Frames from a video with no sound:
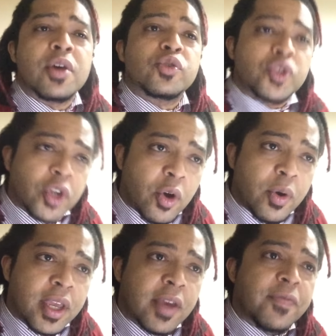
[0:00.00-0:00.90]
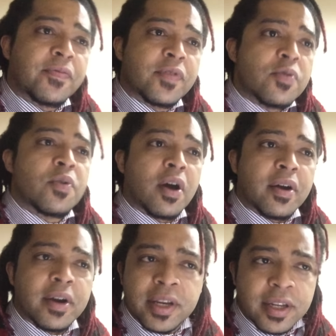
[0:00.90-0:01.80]
So if you
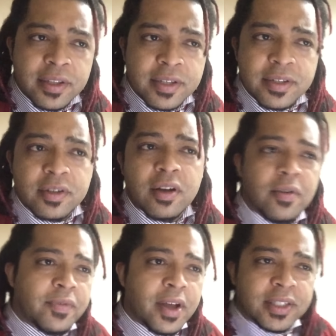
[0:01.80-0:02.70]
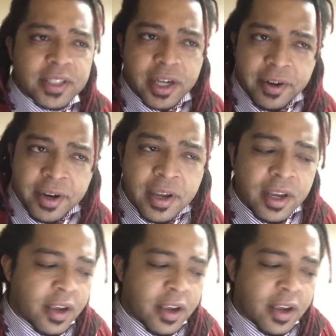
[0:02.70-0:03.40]
are, and this is all voluntary,